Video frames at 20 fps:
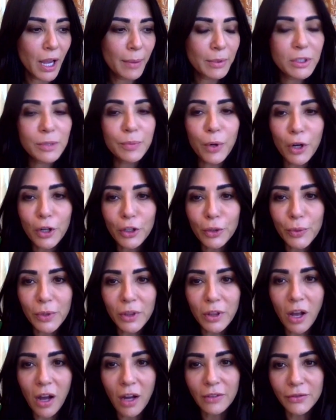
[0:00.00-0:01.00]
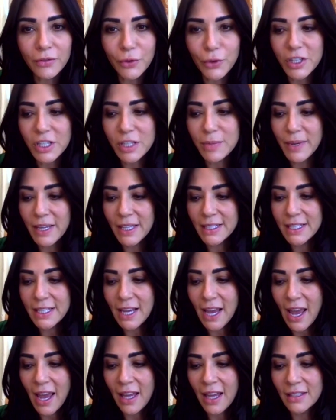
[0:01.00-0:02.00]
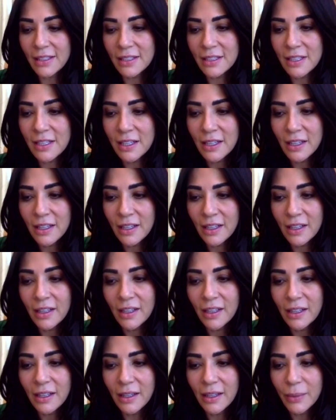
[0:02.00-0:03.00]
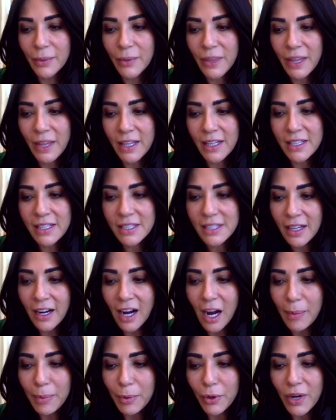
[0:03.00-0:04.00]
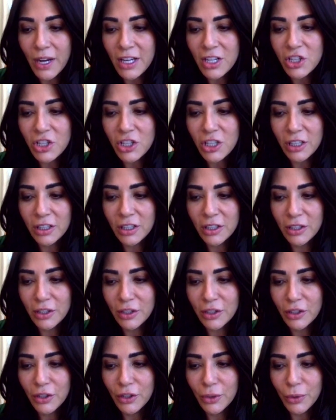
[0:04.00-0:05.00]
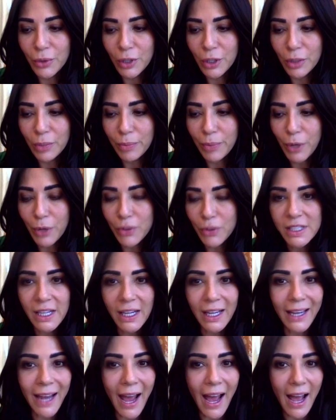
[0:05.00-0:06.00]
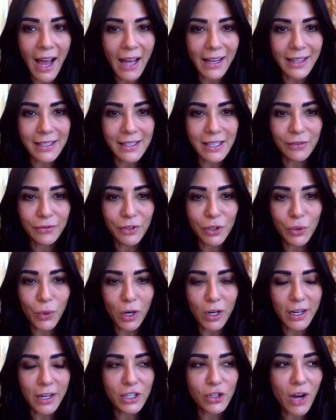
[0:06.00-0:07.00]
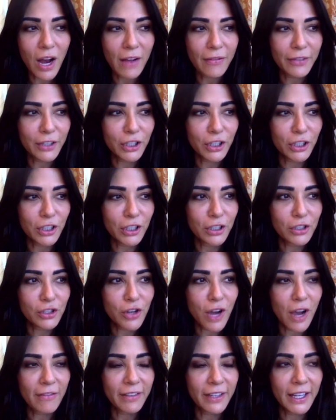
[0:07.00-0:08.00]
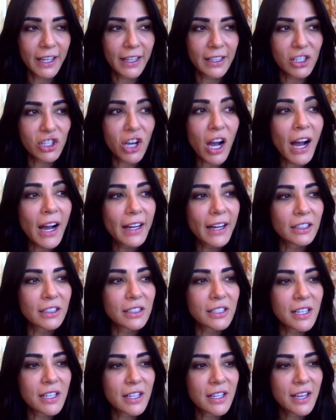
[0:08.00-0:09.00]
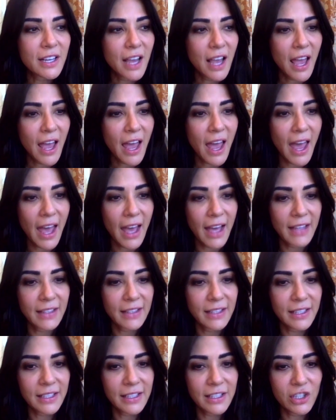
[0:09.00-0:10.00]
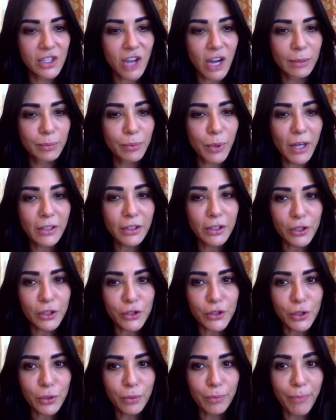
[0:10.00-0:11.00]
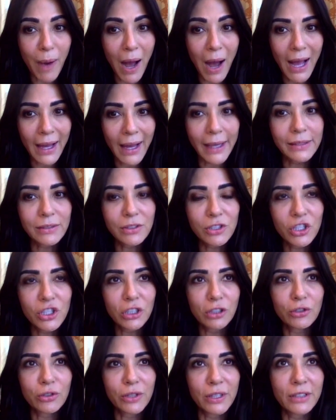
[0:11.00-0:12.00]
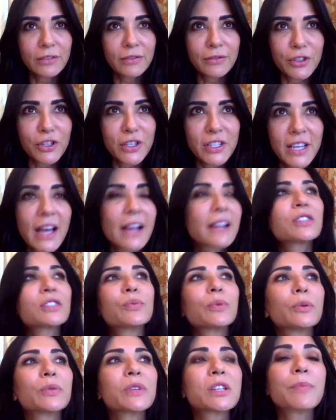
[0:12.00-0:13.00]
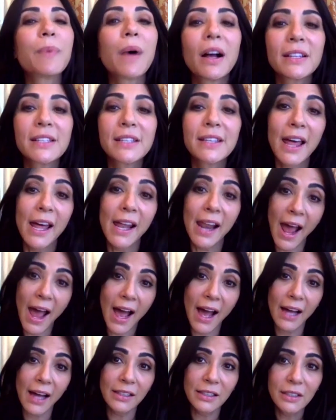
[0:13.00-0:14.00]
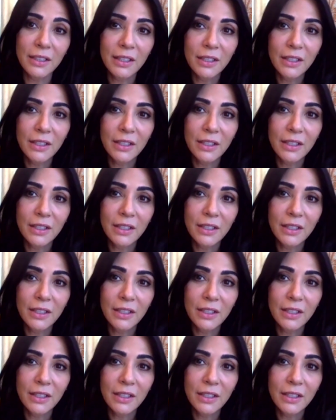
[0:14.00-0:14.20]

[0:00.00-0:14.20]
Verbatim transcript: able to partner with law enforcement, and with any sting operation, you're posting an ad as if you are a trafficker trafficking a child, and these child predators who buy children for sex will respond to that ad.